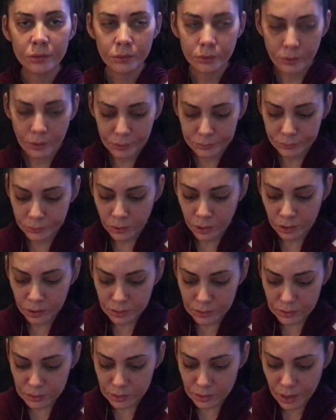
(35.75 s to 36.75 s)
your loved
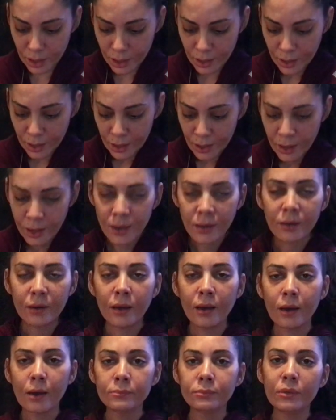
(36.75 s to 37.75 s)
ones, and a
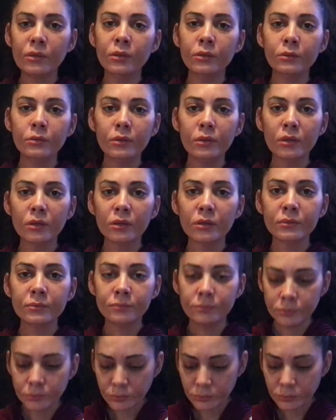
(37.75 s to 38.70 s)
Happy New Year.